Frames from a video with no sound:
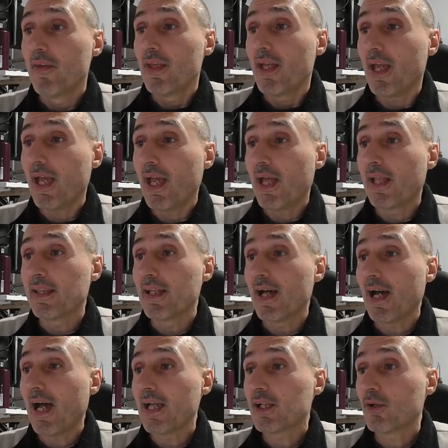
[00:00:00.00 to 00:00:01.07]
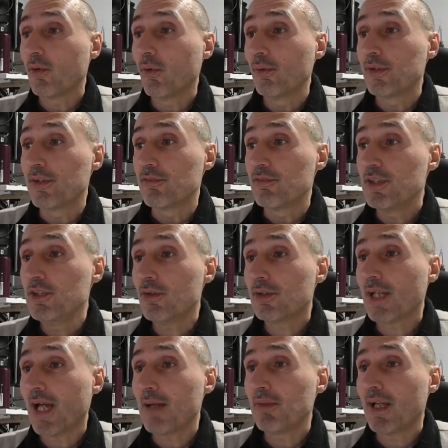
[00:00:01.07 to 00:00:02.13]
And I call the video
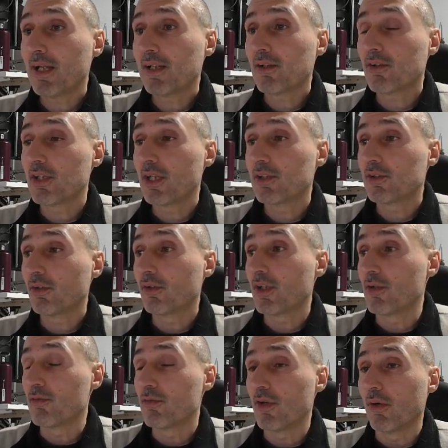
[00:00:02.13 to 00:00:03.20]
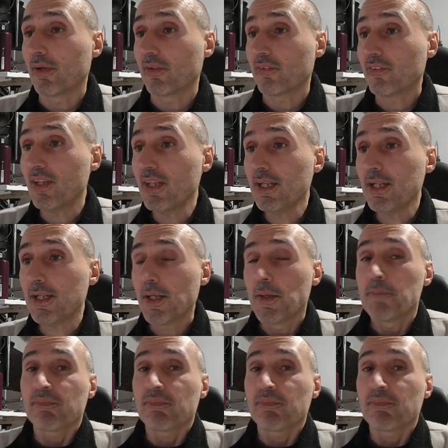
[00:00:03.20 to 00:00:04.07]
timeline creator invoke async,